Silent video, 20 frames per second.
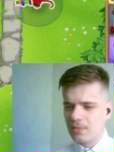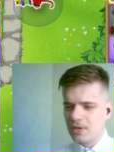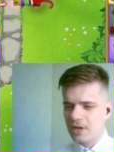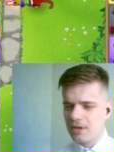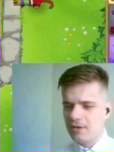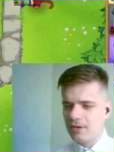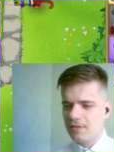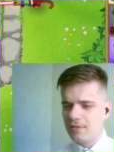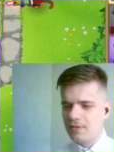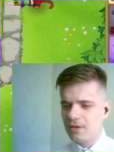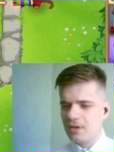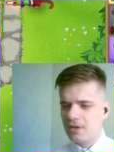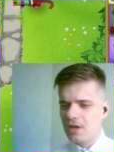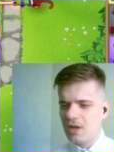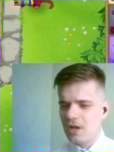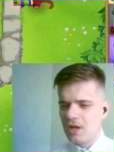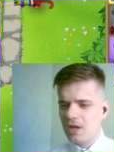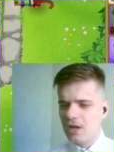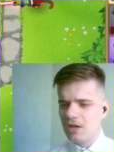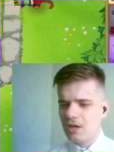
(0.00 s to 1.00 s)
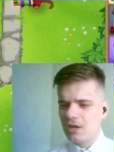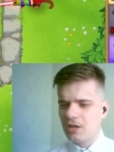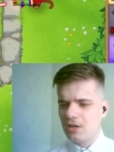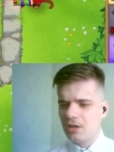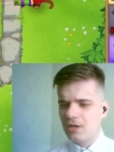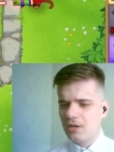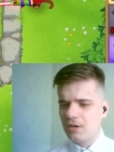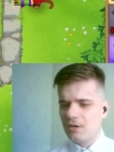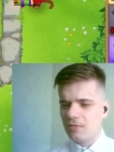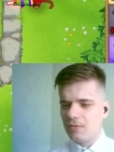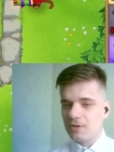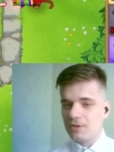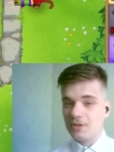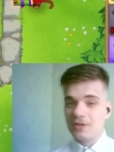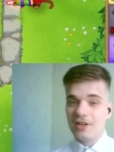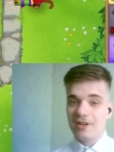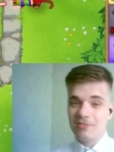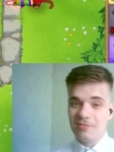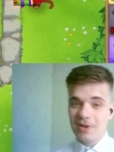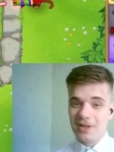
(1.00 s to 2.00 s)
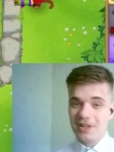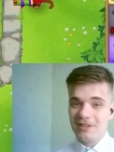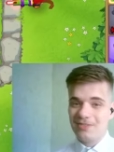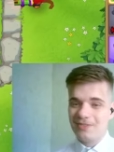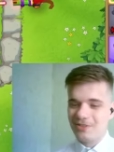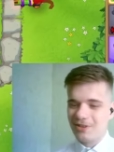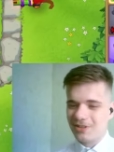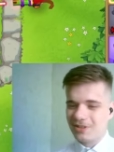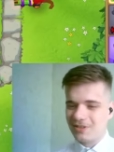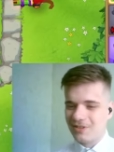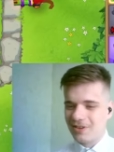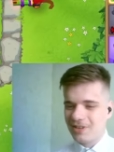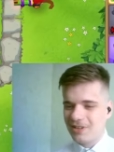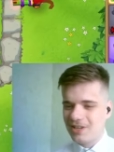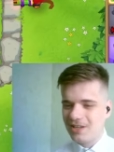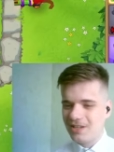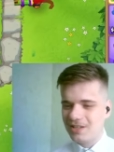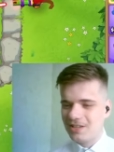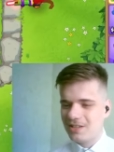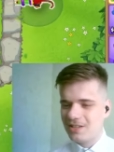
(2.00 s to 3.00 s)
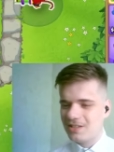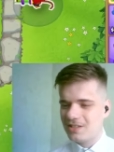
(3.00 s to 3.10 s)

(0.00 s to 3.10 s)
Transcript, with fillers: However, we don't have money for it quite yet,